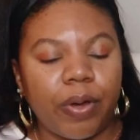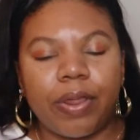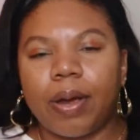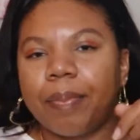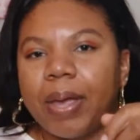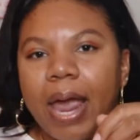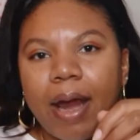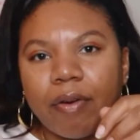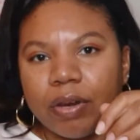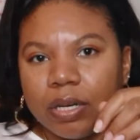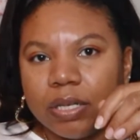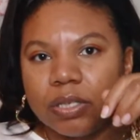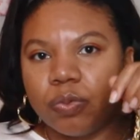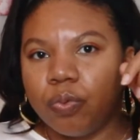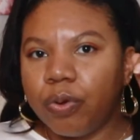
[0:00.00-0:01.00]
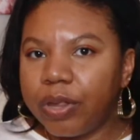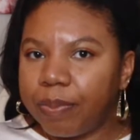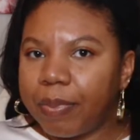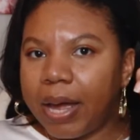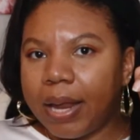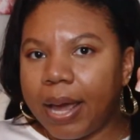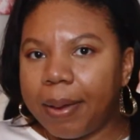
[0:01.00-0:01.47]
whether I'm carrying this
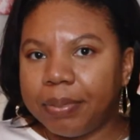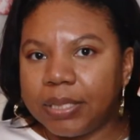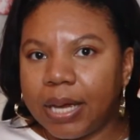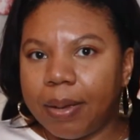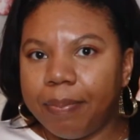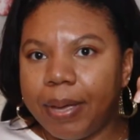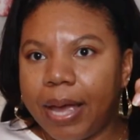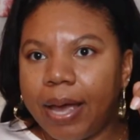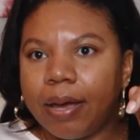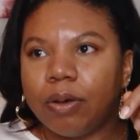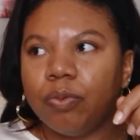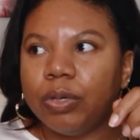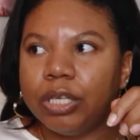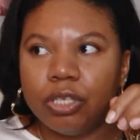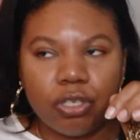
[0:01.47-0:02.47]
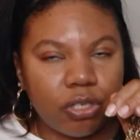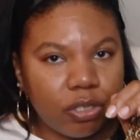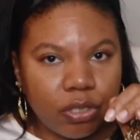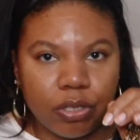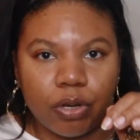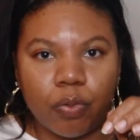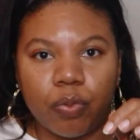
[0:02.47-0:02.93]
with my laptop bag,
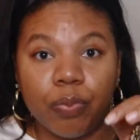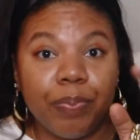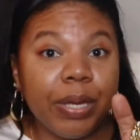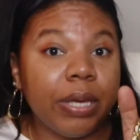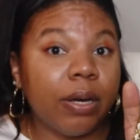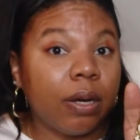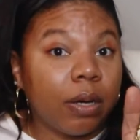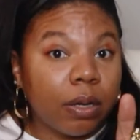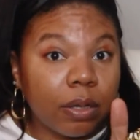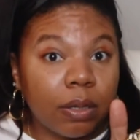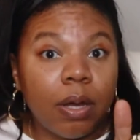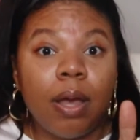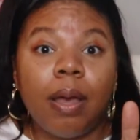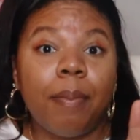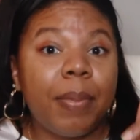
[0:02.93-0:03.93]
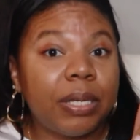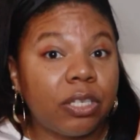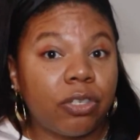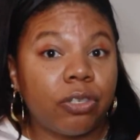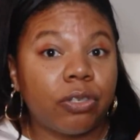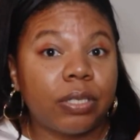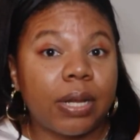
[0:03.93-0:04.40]
which, you know, will be a
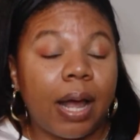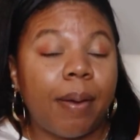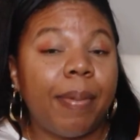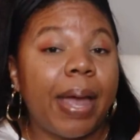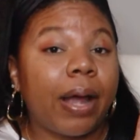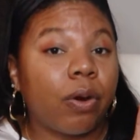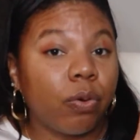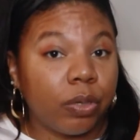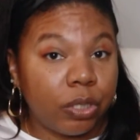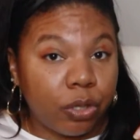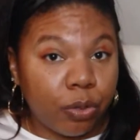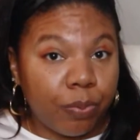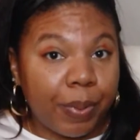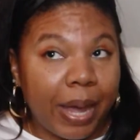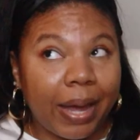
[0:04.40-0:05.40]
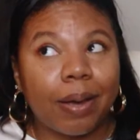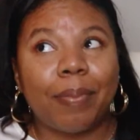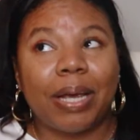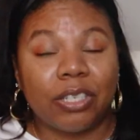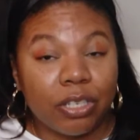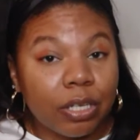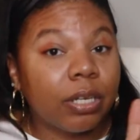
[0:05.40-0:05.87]
messenger style bag, or a tote bag,
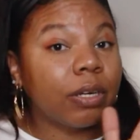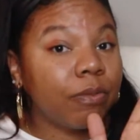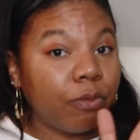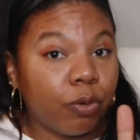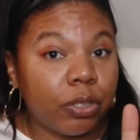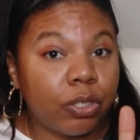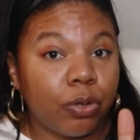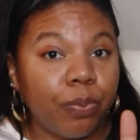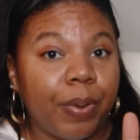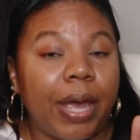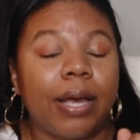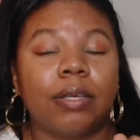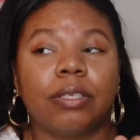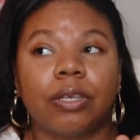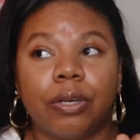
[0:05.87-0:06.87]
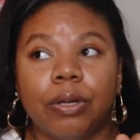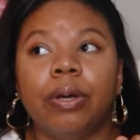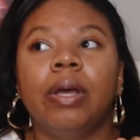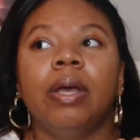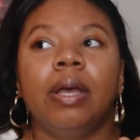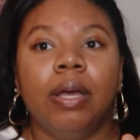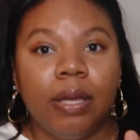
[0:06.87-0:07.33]
I'm actually looking for a tote bag, so
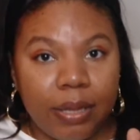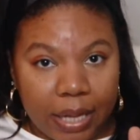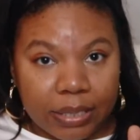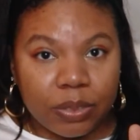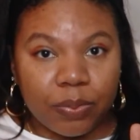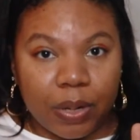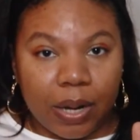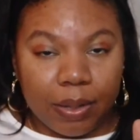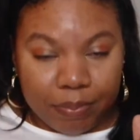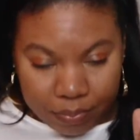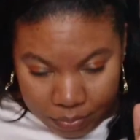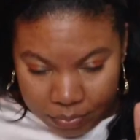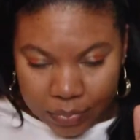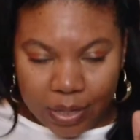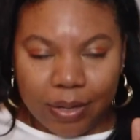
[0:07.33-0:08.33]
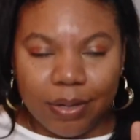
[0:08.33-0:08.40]
that's what I'm